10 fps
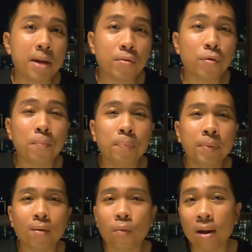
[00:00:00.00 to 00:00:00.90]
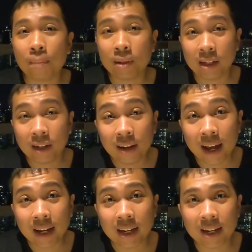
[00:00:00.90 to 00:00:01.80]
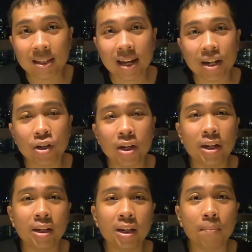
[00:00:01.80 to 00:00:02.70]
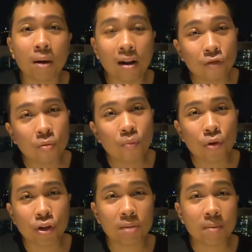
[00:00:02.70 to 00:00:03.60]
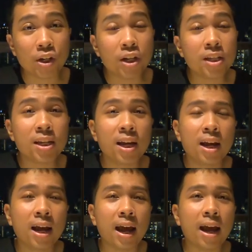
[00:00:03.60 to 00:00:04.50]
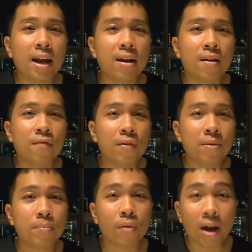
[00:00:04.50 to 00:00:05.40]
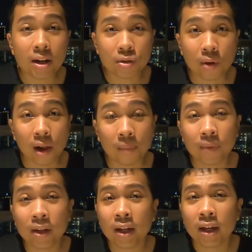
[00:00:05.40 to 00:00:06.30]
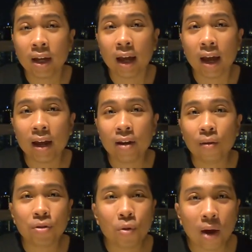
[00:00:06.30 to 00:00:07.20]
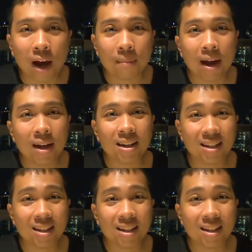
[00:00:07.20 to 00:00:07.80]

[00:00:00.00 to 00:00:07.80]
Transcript: bedroom. What I particularly like is actually the bathroom, which is spacious and uh, very bright as well. And also where I'm at,